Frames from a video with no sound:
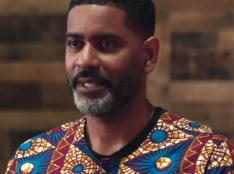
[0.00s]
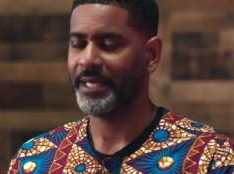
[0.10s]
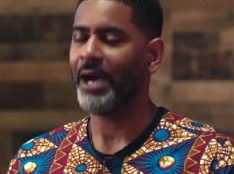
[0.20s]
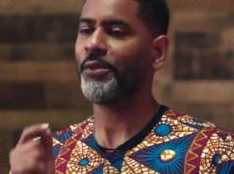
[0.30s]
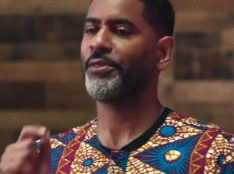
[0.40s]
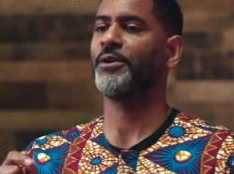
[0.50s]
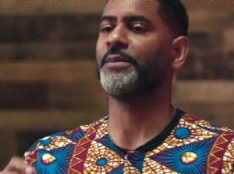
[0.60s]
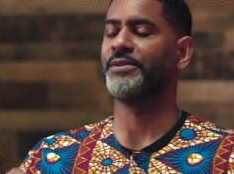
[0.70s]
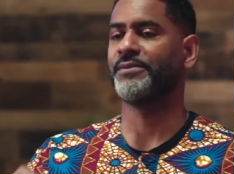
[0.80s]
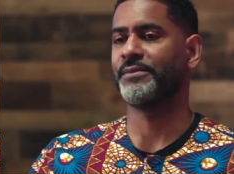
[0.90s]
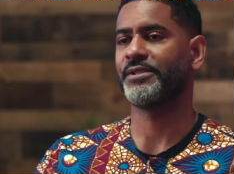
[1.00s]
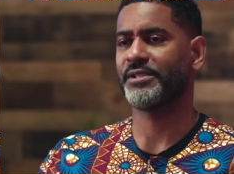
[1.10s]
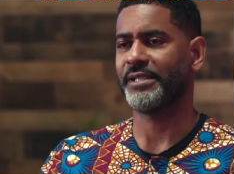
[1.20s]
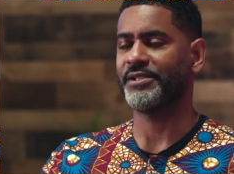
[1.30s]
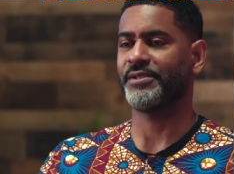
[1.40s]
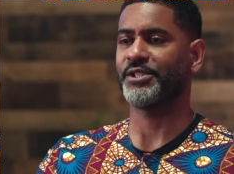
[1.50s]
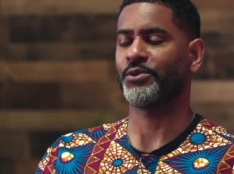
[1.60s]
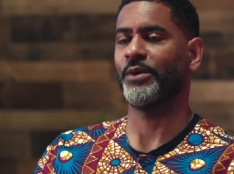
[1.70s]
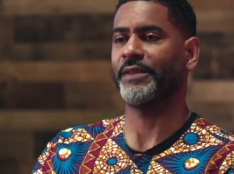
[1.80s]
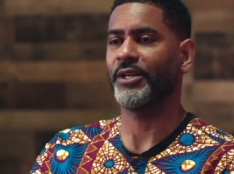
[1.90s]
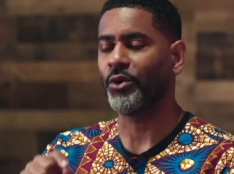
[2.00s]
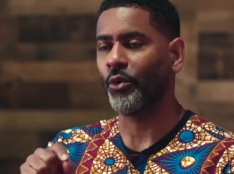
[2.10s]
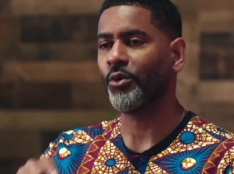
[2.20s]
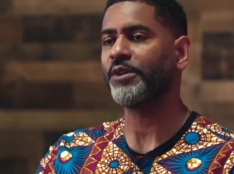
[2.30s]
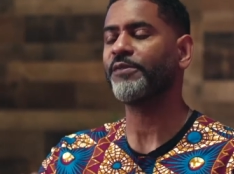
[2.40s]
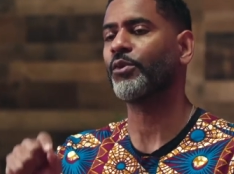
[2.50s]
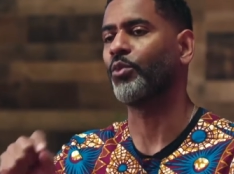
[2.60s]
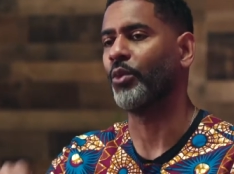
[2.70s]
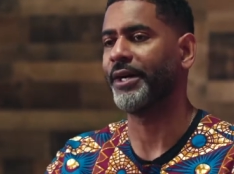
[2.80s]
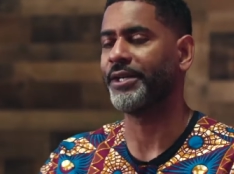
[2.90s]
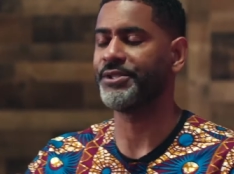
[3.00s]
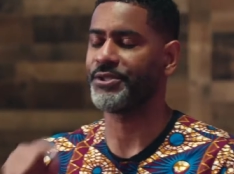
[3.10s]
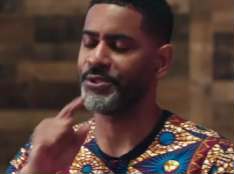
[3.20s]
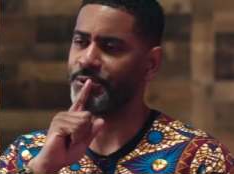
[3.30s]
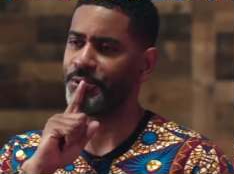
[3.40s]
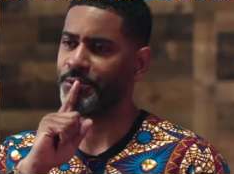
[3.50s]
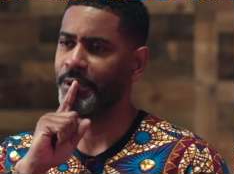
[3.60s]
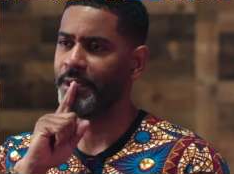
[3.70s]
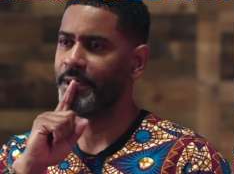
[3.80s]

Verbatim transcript: Howard Thurman states this way, that in order for one to